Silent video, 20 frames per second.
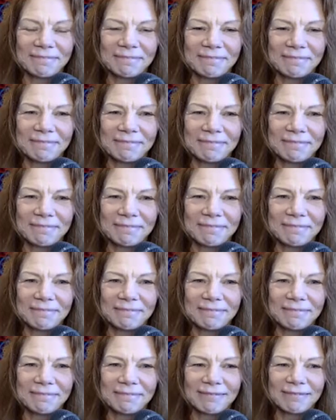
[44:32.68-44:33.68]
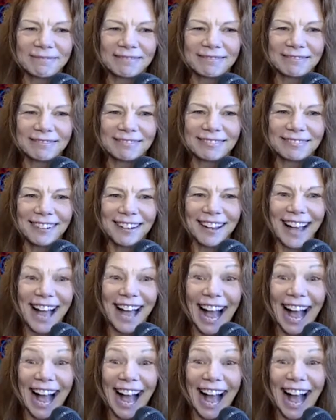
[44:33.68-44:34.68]

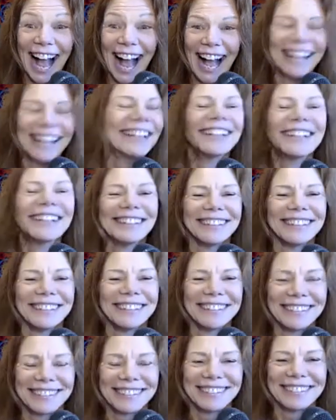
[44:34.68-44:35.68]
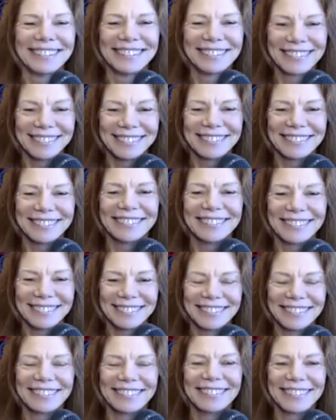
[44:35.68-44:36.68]

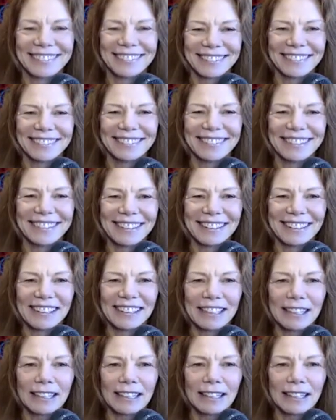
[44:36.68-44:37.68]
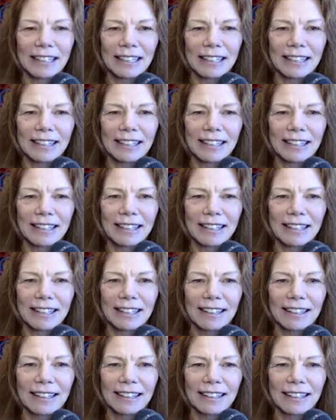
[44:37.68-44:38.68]

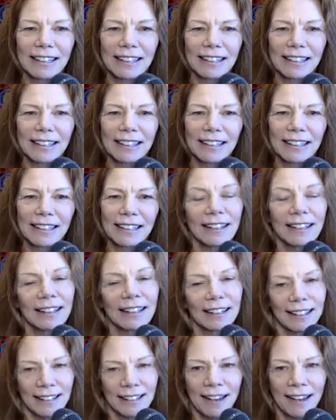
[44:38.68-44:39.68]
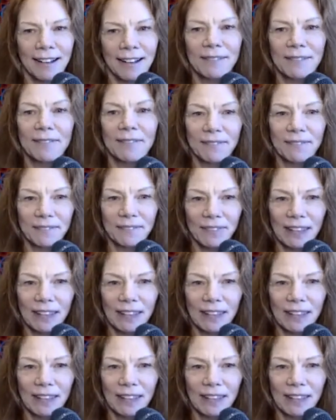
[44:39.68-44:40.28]
(silent)